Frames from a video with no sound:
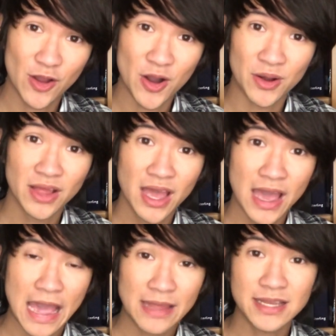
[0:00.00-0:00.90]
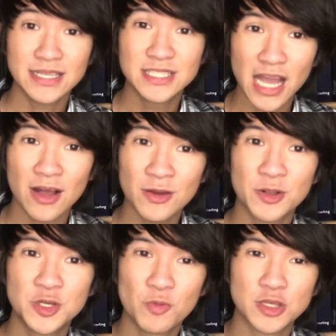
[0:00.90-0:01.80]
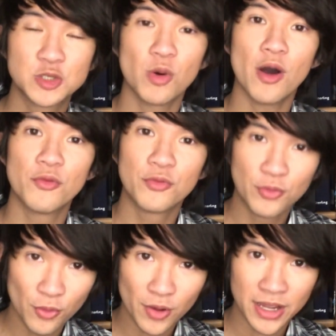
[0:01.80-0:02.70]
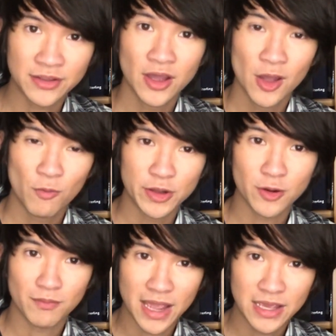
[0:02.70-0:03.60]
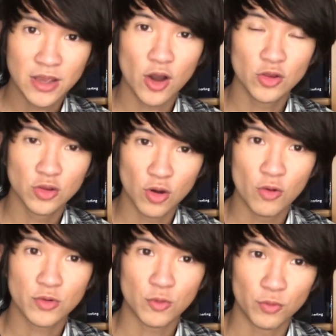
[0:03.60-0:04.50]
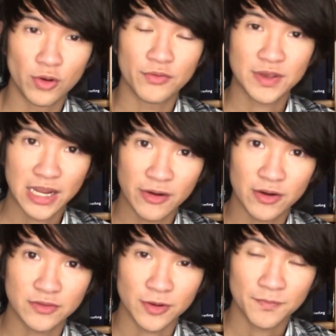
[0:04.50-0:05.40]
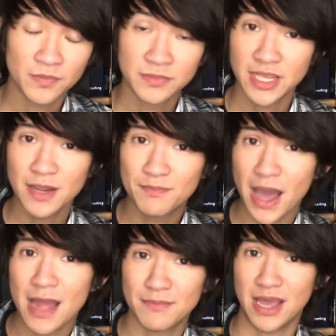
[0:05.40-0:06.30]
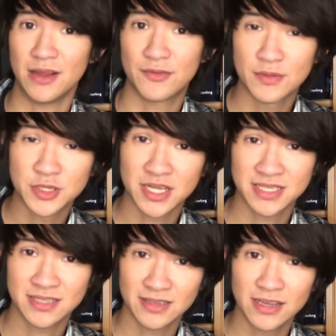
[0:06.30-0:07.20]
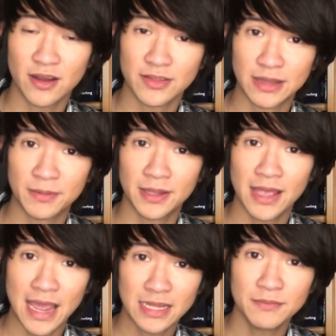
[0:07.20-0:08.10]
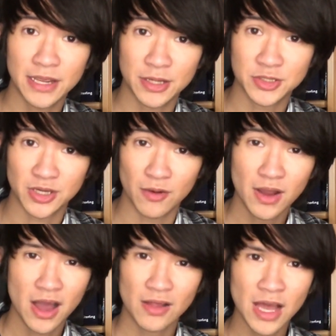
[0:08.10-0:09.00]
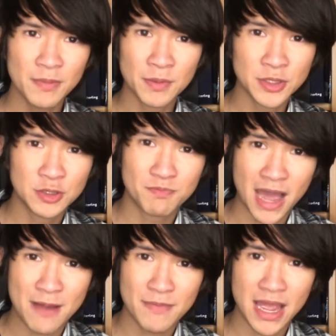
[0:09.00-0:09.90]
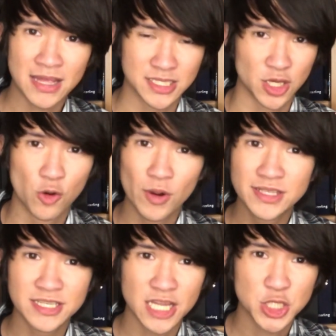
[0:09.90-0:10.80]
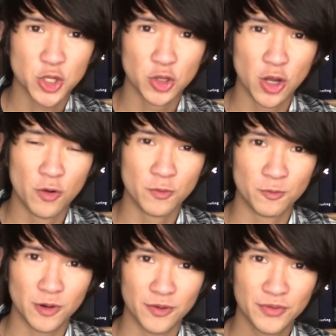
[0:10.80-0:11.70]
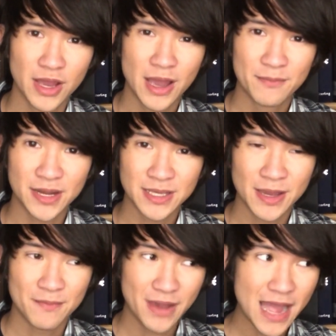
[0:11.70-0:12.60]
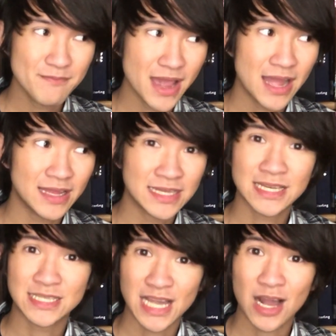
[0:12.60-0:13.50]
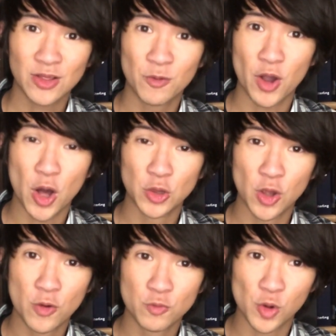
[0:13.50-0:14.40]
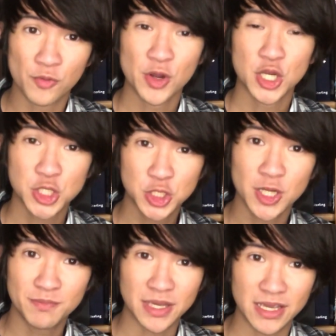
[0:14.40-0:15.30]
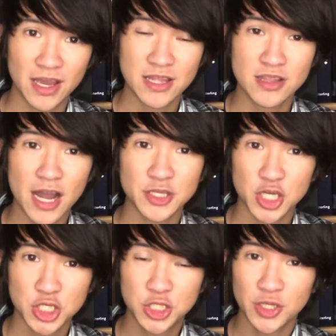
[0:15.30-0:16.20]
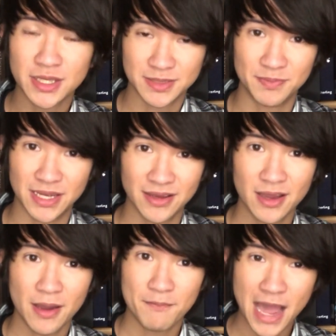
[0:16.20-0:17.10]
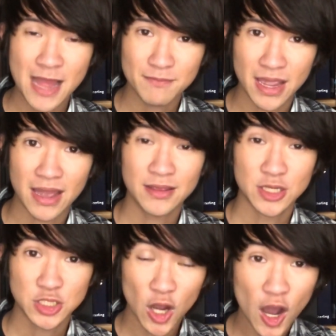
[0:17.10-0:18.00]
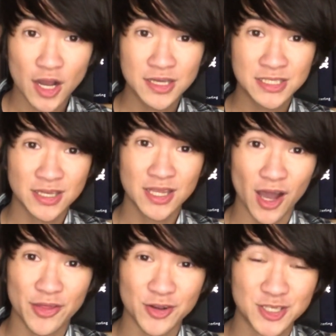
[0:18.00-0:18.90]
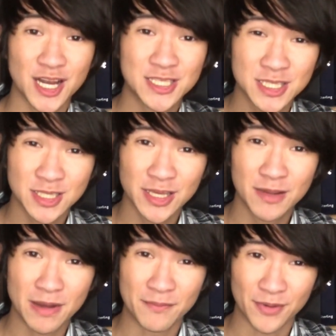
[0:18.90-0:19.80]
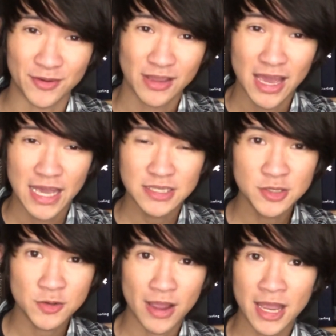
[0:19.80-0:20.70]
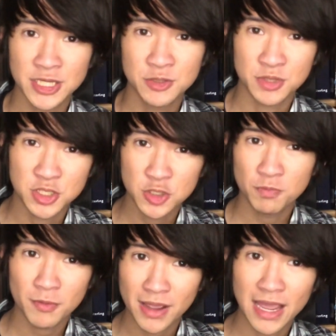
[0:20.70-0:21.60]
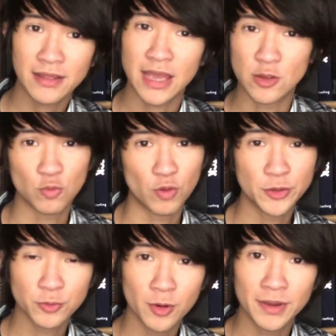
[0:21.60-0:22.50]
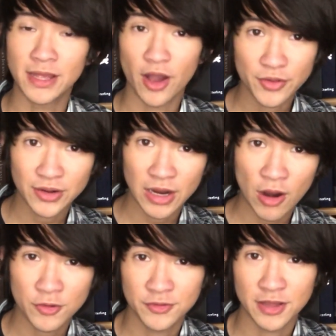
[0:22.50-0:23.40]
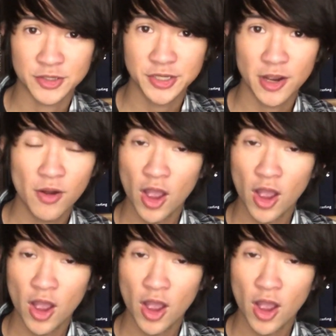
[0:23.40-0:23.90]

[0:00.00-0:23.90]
all, and that's exactly what you want to avoid when you're making a lone wolf character. Take Batman from the Justice League Unlimited animated show. A lot of people use Batman as the quintessential lone wolf, but Batman is exactly what a lone wolf should be, not shouldn't be. Batman talks to the other Justice League members. His interactions with Superman and Wonder Woman and other characters in that show